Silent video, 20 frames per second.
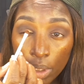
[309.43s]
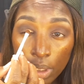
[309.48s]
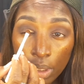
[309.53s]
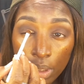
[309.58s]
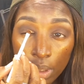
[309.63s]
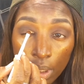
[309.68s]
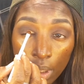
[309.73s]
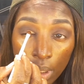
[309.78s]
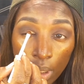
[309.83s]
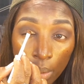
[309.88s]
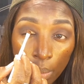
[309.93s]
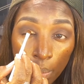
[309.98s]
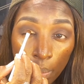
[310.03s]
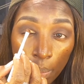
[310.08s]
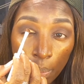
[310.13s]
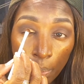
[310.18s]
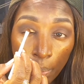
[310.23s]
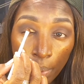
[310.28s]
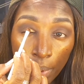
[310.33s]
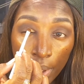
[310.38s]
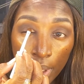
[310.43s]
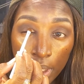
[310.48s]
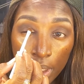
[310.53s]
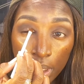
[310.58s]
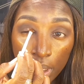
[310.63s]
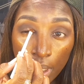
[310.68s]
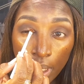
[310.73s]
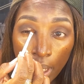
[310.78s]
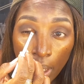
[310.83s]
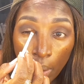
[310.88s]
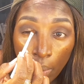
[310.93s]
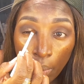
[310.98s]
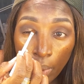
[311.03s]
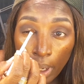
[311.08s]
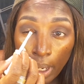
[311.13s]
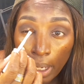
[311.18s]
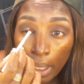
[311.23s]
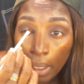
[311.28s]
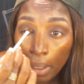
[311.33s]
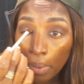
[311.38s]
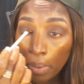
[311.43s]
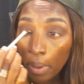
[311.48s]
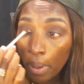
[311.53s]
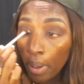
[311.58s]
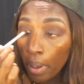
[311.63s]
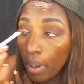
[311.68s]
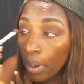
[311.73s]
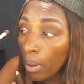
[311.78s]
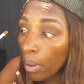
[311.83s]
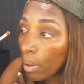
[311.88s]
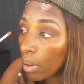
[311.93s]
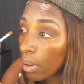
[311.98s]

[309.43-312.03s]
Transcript: just going to press that right in there.